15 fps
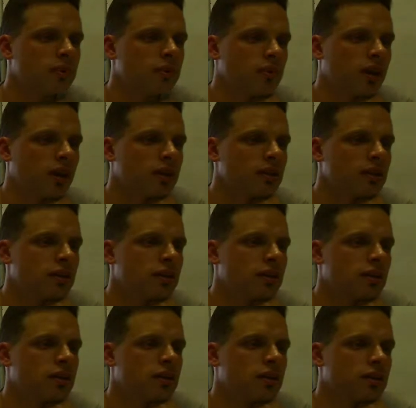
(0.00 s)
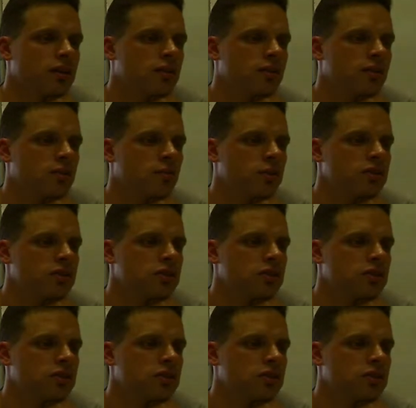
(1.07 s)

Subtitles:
builder, which